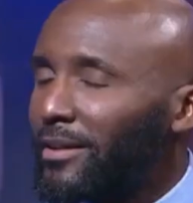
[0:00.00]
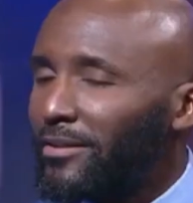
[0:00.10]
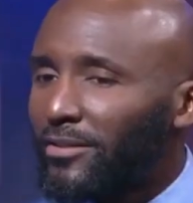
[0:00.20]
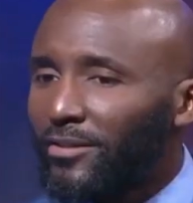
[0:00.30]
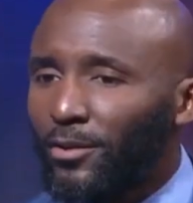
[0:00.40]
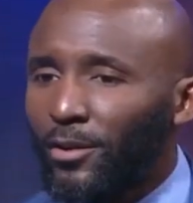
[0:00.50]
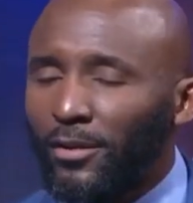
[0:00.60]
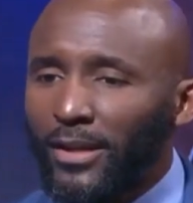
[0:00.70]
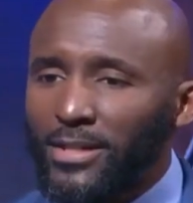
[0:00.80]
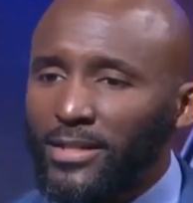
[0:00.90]
star of
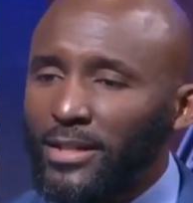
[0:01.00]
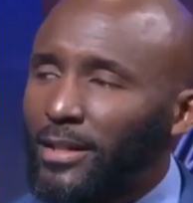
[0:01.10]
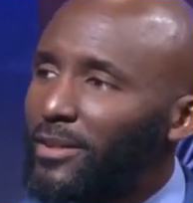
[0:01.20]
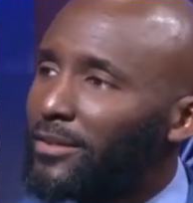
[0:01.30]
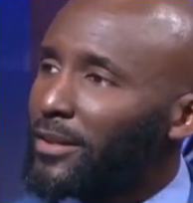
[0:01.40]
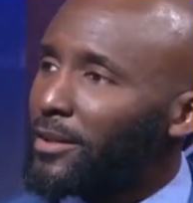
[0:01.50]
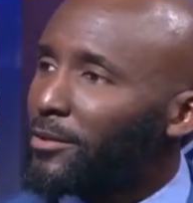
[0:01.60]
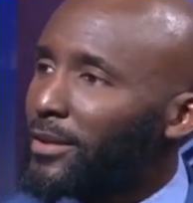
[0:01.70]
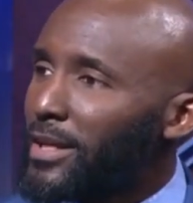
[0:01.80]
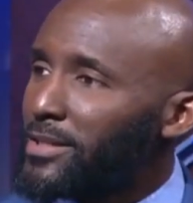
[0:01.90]
that team. He's the leader on
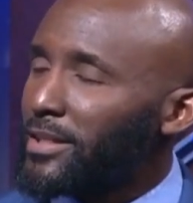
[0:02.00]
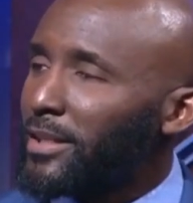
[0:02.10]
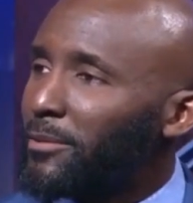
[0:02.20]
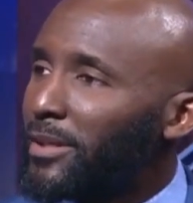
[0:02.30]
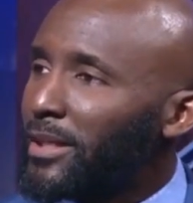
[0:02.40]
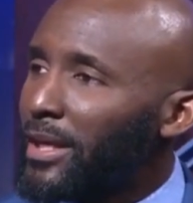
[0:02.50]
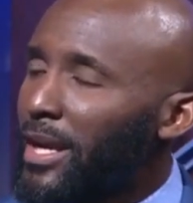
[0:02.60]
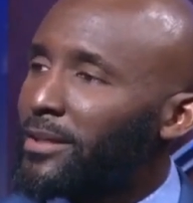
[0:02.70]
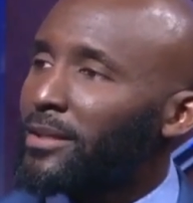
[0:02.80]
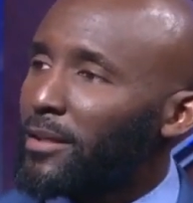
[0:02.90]
that team, and he had
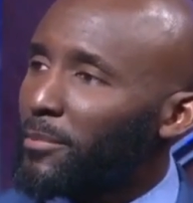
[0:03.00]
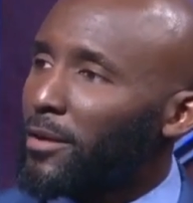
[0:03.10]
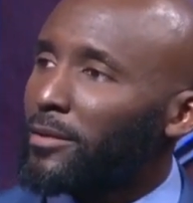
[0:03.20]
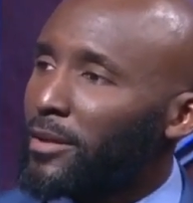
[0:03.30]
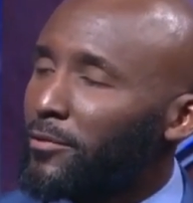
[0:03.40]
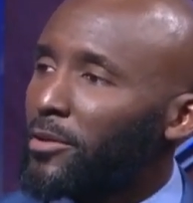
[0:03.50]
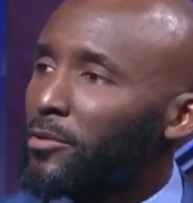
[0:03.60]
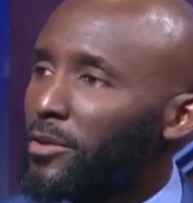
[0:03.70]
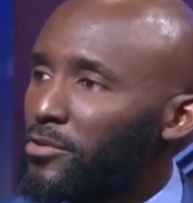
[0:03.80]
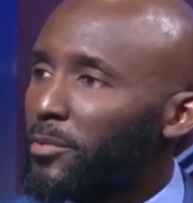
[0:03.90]
to come out and give a
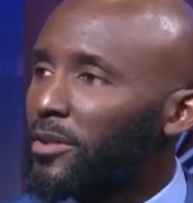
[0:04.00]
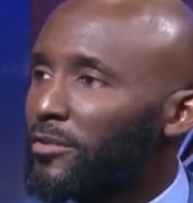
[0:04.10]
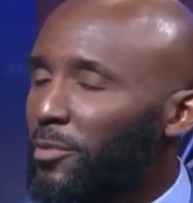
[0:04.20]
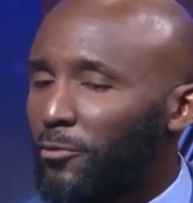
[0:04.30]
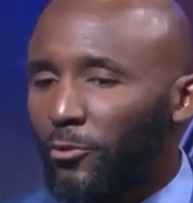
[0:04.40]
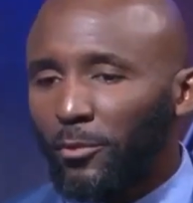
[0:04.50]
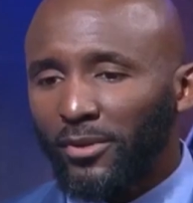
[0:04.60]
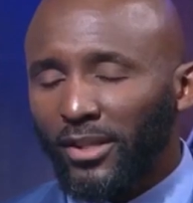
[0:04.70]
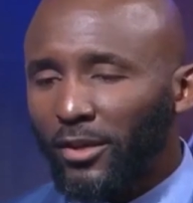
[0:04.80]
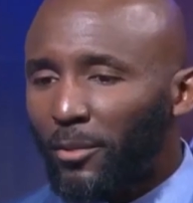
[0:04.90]
tremendous performance. I
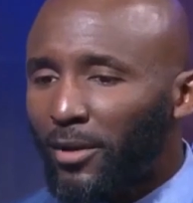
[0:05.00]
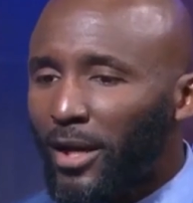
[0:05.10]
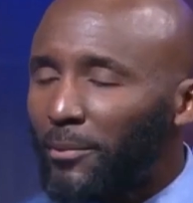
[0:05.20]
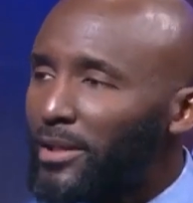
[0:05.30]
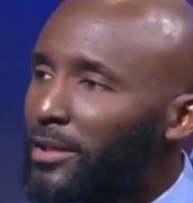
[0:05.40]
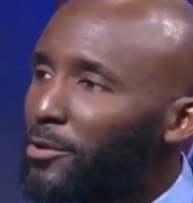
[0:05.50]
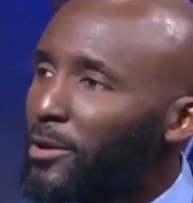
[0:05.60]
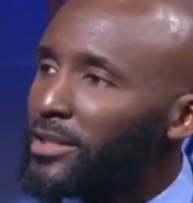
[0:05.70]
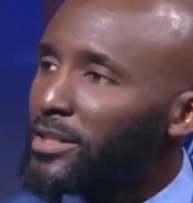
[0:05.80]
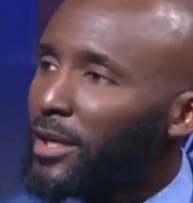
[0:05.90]
thought Miami did a great
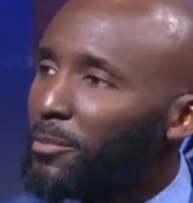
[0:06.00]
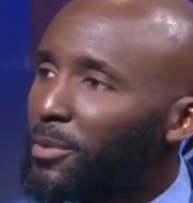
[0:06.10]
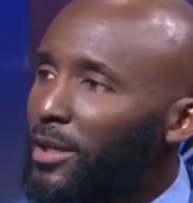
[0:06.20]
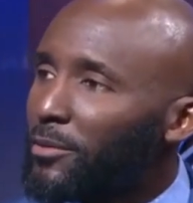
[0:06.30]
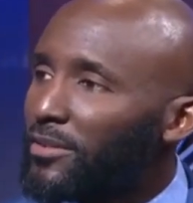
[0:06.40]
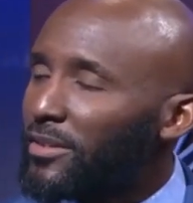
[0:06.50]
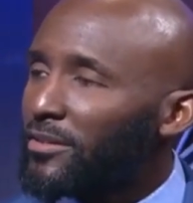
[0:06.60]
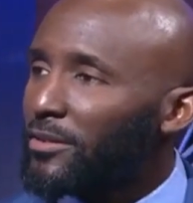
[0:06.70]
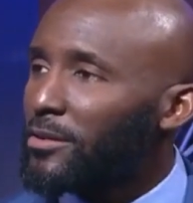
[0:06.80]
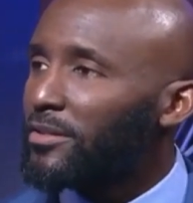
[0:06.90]
job of playing with a sense of
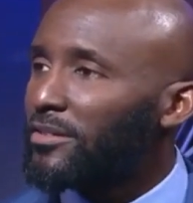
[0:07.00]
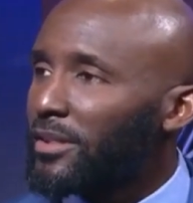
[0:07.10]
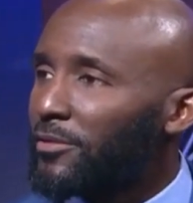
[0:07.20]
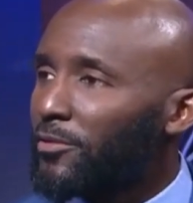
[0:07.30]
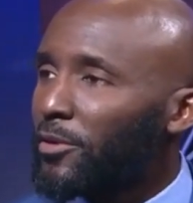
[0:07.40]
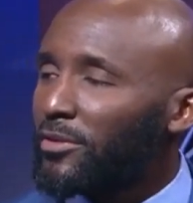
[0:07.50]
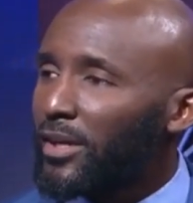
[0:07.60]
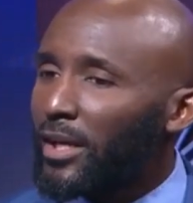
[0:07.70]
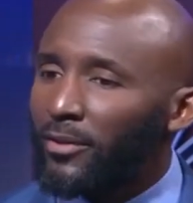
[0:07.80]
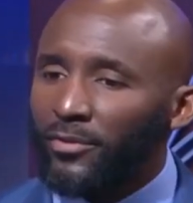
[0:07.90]
urgency in the first
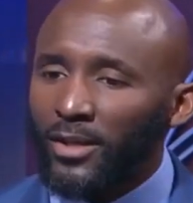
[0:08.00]
half.